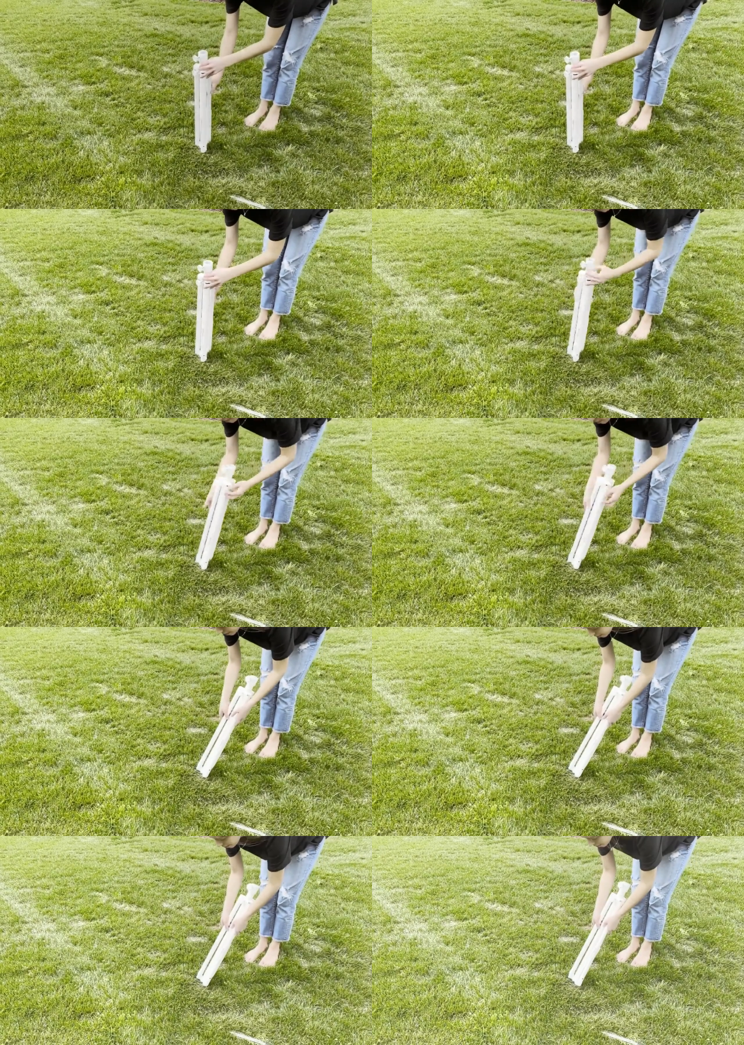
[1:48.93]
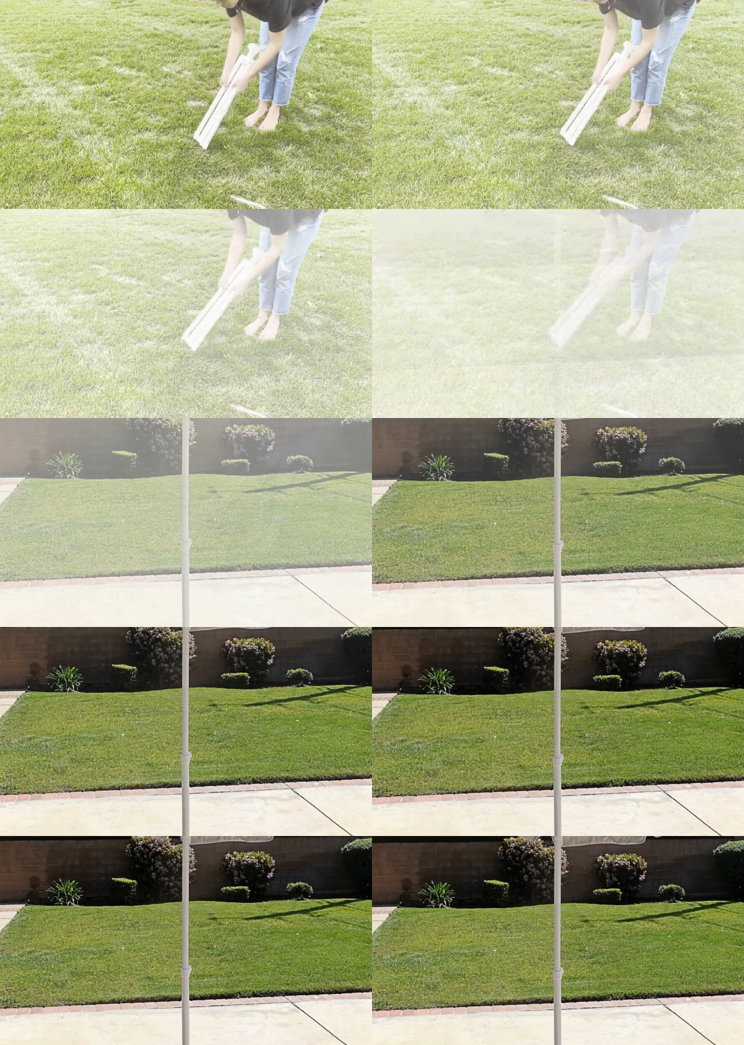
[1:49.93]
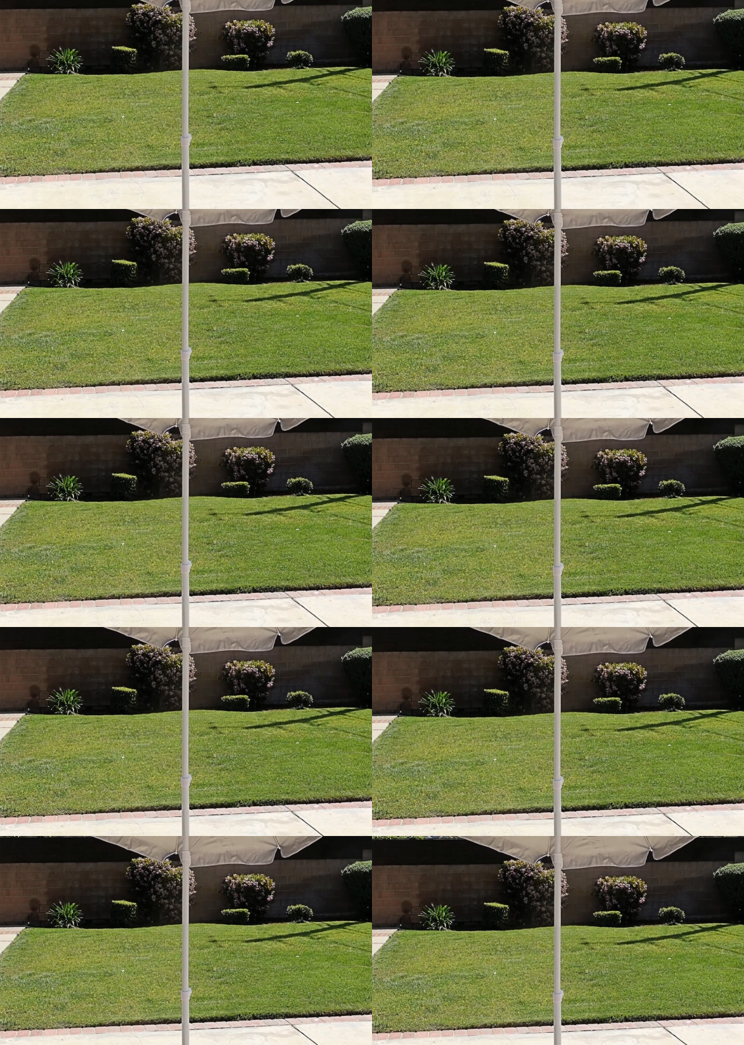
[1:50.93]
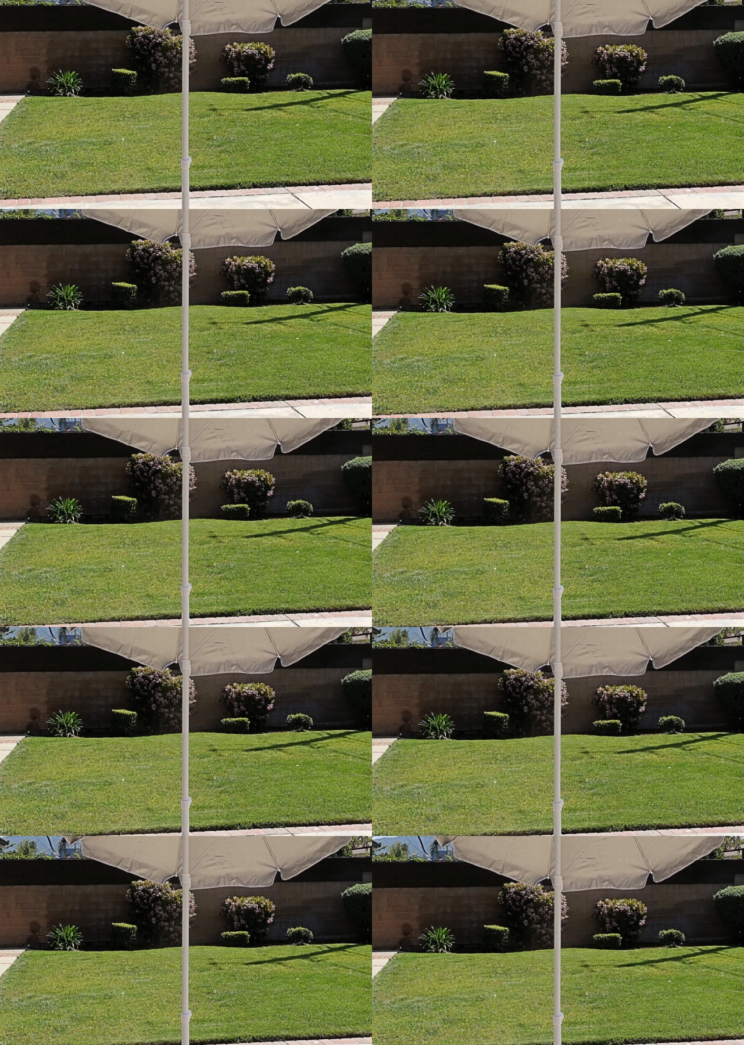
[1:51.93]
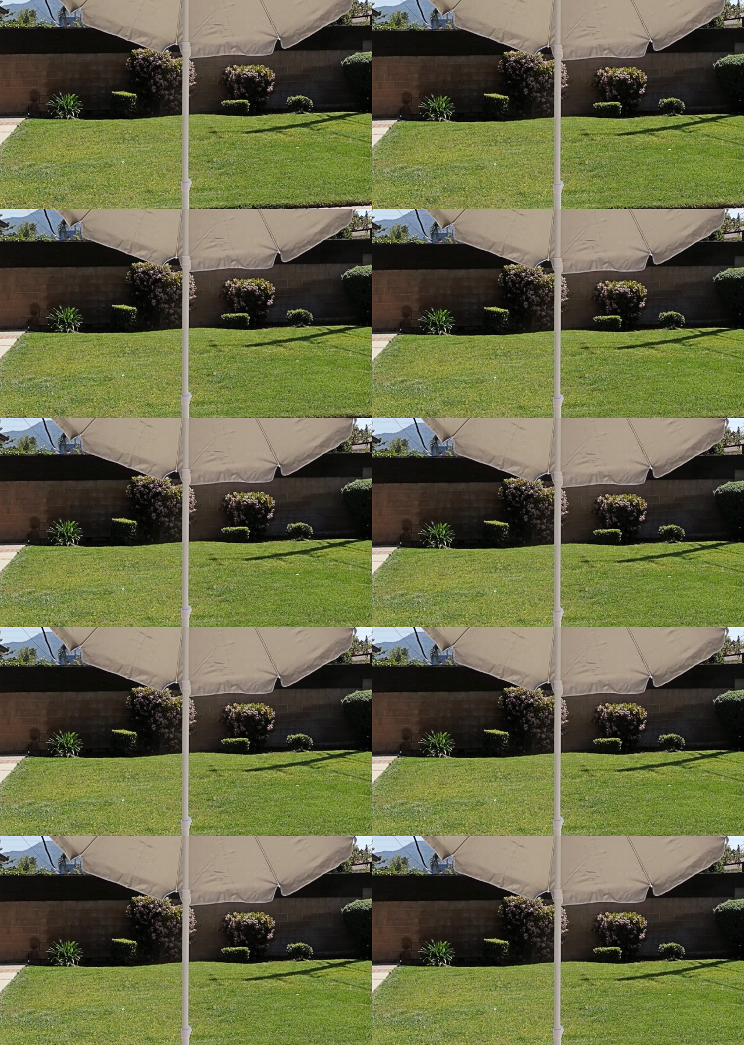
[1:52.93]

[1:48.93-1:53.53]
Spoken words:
[unreadable: no face in view]